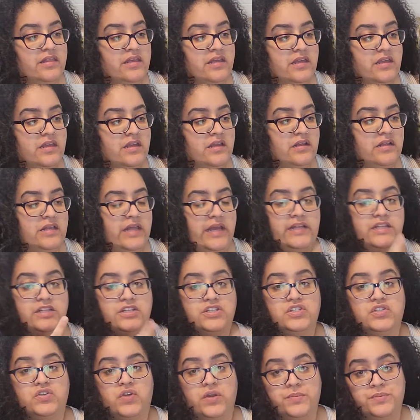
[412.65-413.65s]
the like
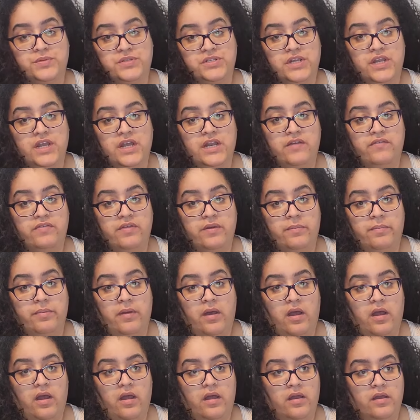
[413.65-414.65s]
description of the
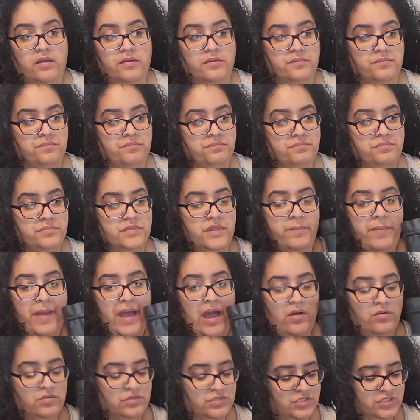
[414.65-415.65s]
um, the
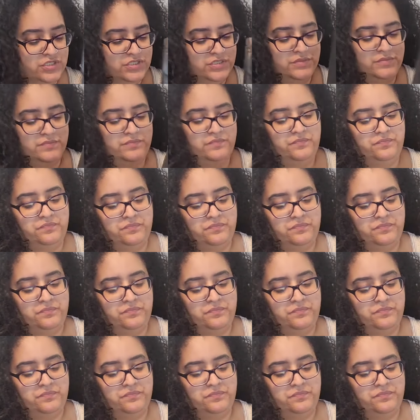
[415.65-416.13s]
pouch,